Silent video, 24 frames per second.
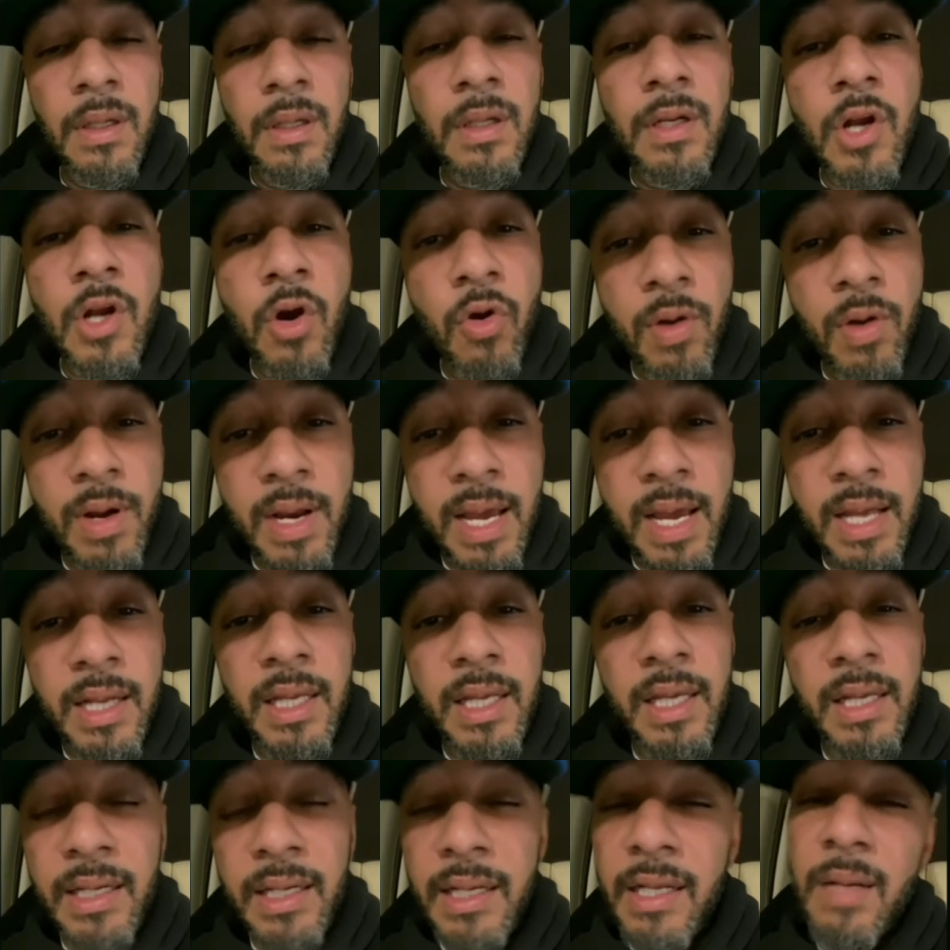knowing that
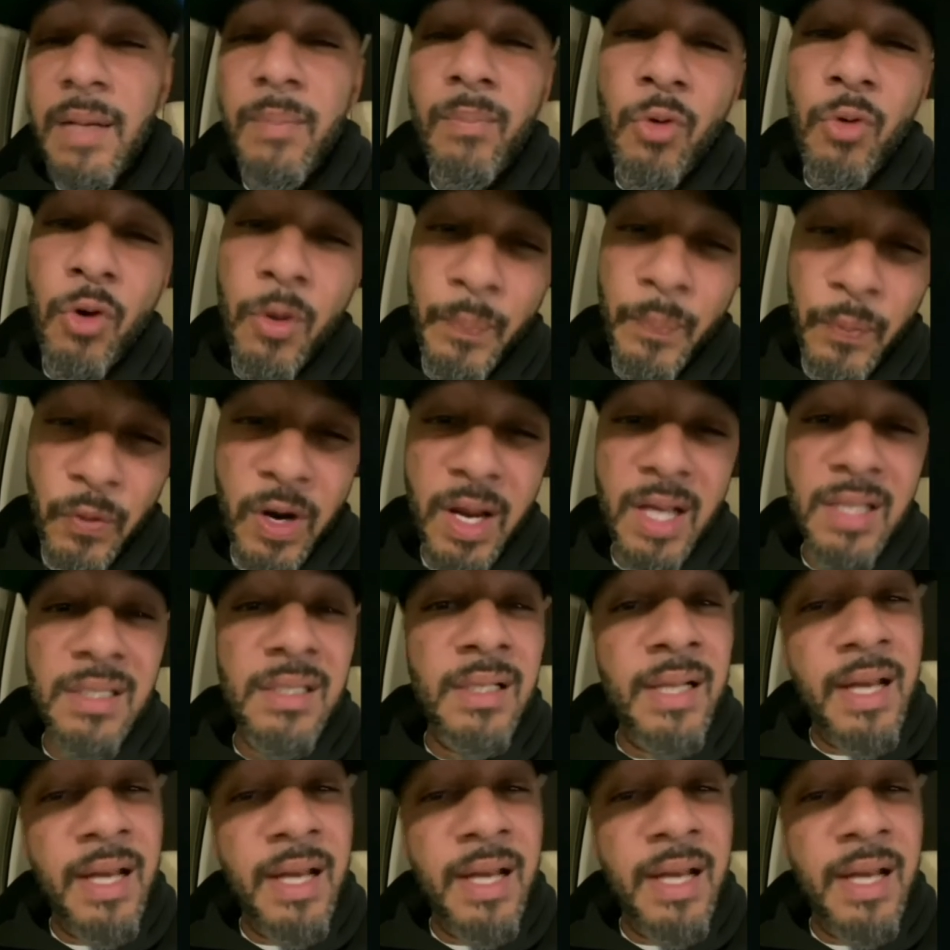he needed more prayers